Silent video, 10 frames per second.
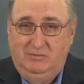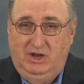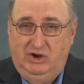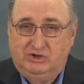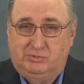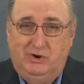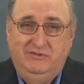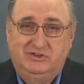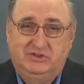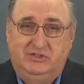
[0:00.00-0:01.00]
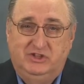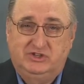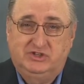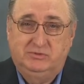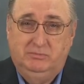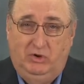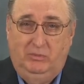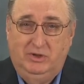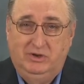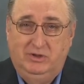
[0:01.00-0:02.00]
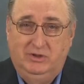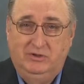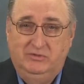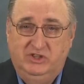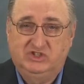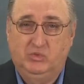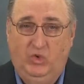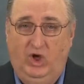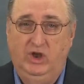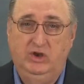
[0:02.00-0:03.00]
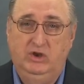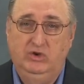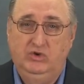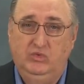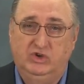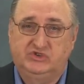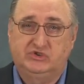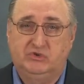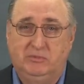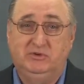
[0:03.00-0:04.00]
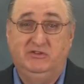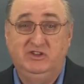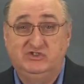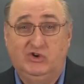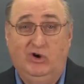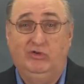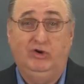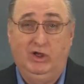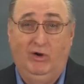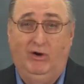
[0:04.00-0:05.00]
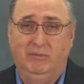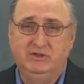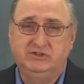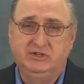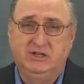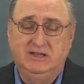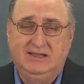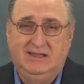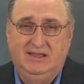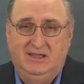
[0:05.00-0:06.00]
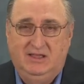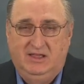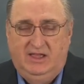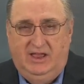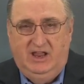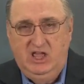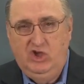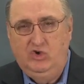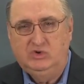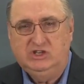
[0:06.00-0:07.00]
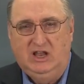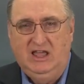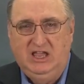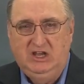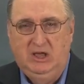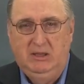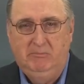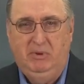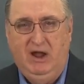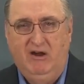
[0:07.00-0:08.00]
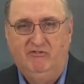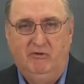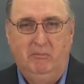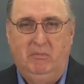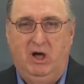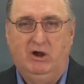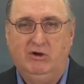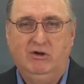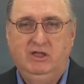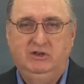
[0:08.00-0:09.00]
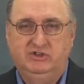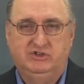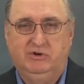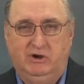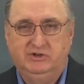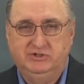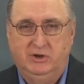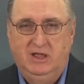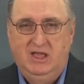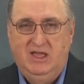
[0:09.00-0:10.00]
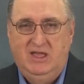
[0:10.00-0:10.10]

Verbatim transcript: Many years previous to this moment, this one who was stripped of his earthly garments, and he who was laid bare for mockery and destruction,